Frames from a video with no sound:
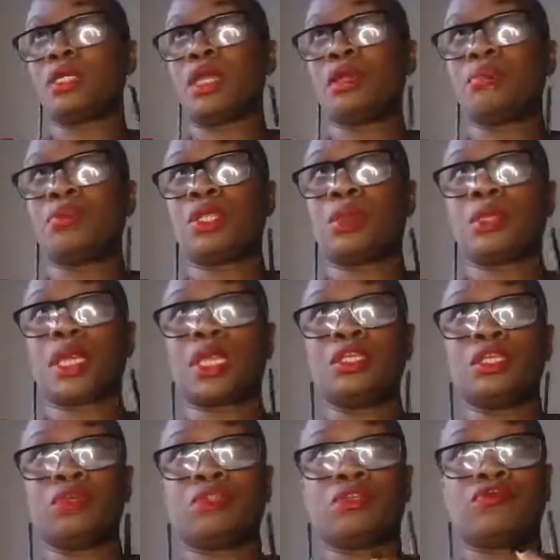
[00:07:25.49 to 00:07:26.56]

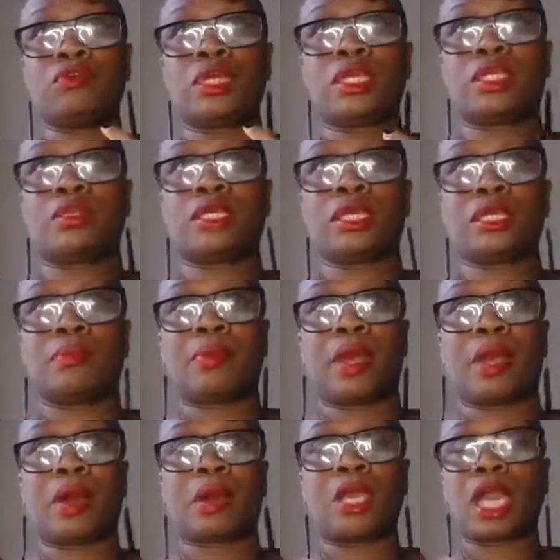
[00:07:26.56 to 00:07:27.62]
getting you to really think
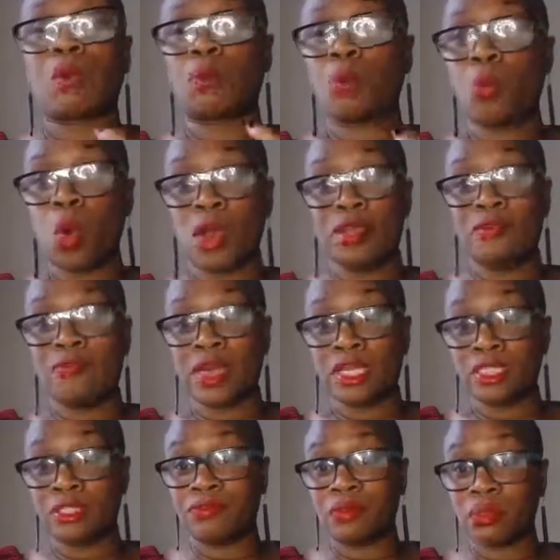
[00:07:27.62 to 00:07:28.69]
about, okay, well, what
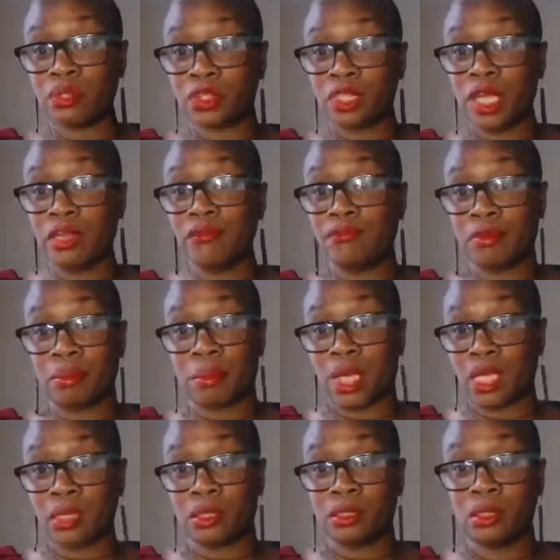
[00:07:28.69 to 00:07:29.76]
events feel safe for
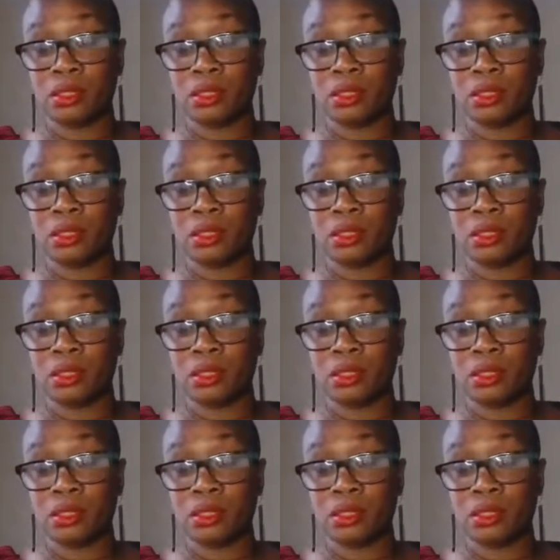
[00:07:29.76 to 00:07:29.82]
me?